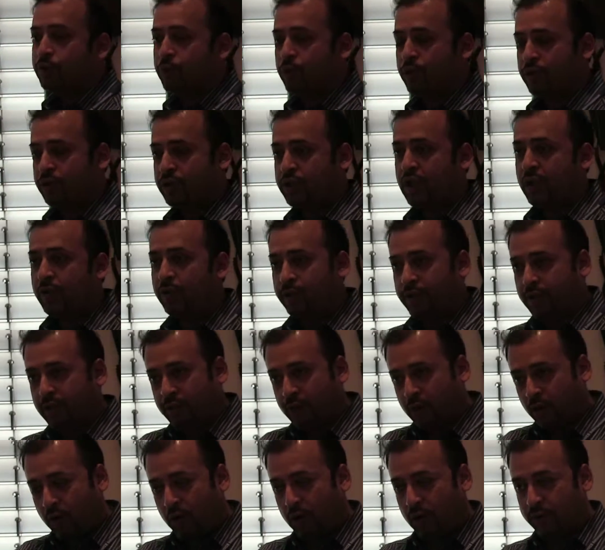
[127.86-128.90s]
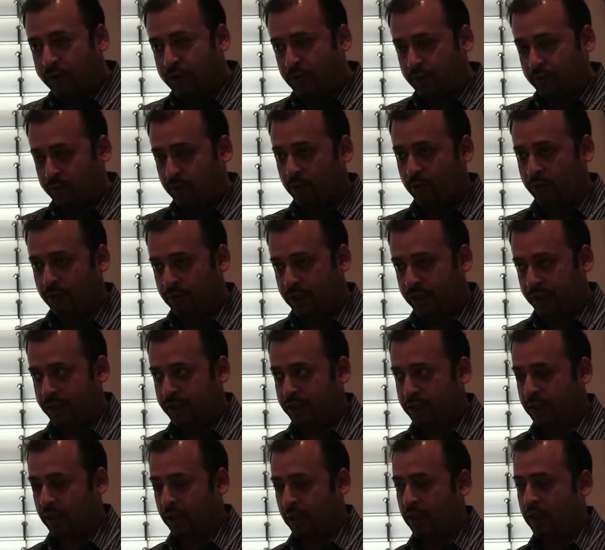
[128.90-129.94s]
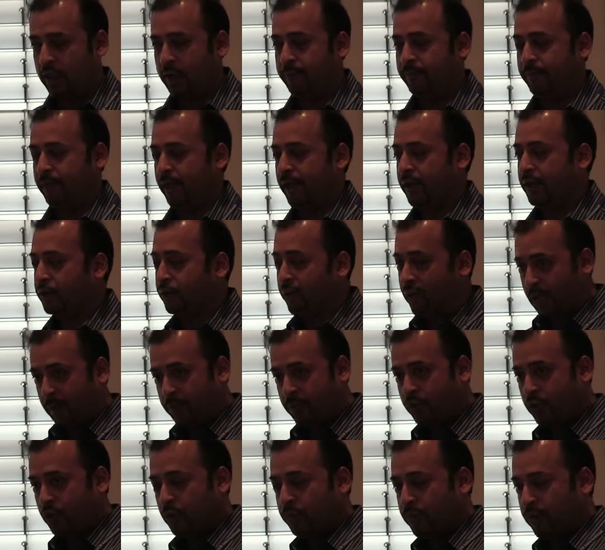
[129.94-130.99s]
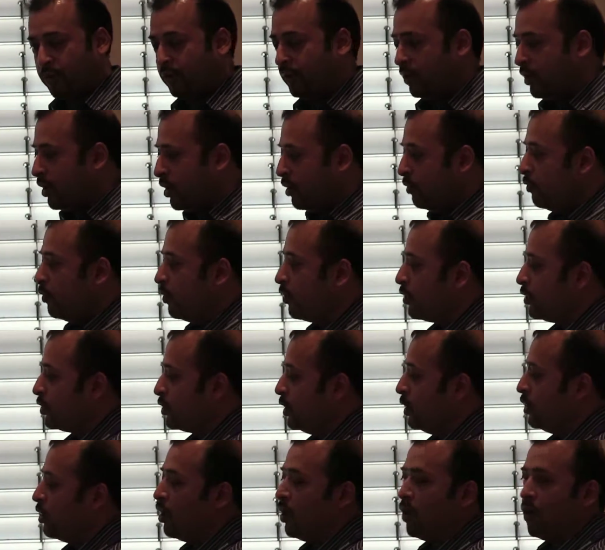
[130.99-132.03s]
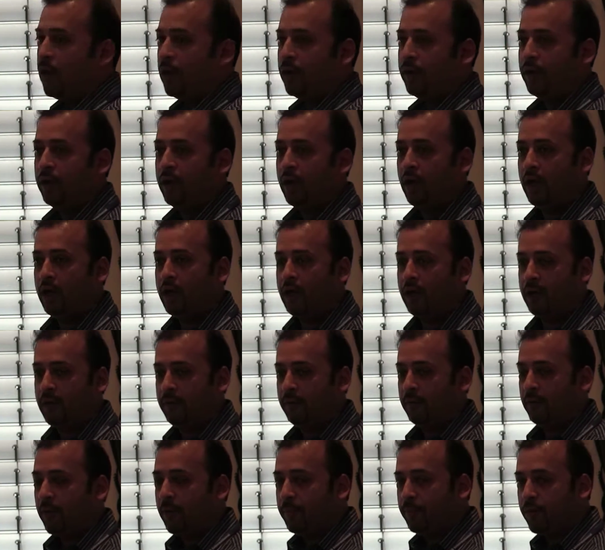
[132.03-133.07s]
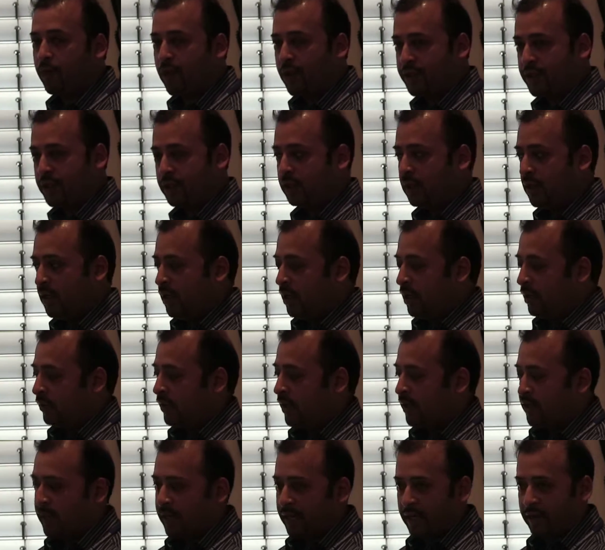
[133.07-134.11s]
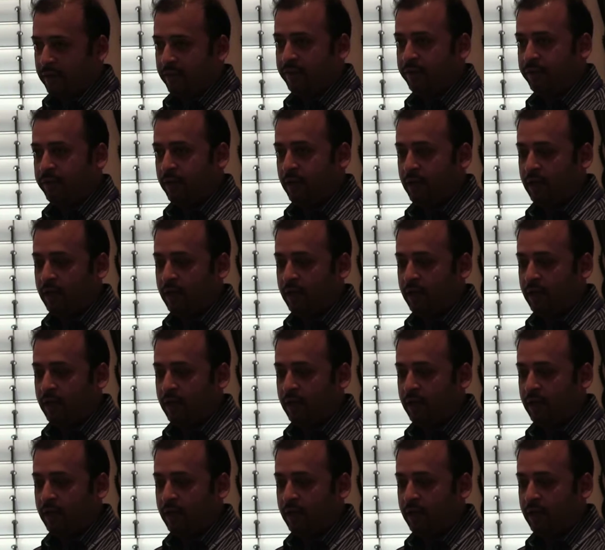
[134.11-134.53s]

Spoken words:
projects are within all these 4 units, and today I'm going to be focusing on one project that kind of